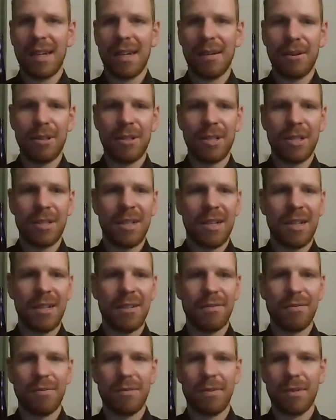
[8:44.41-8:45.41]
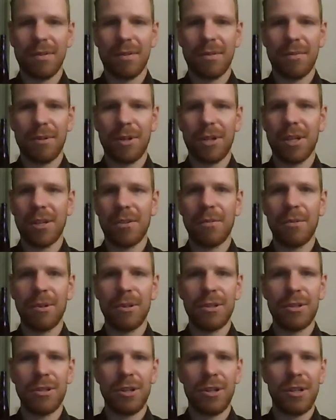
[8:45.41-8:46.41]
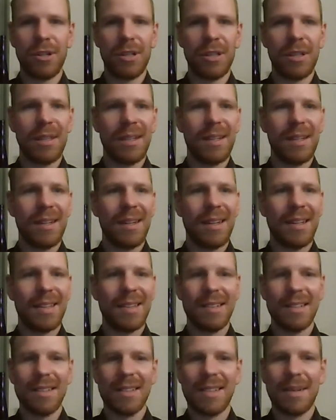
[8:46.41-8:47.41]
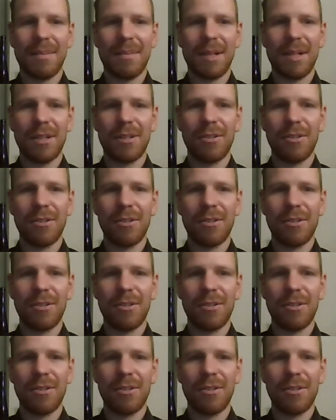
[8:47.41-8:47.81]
I was just kind of working on one journal until somebody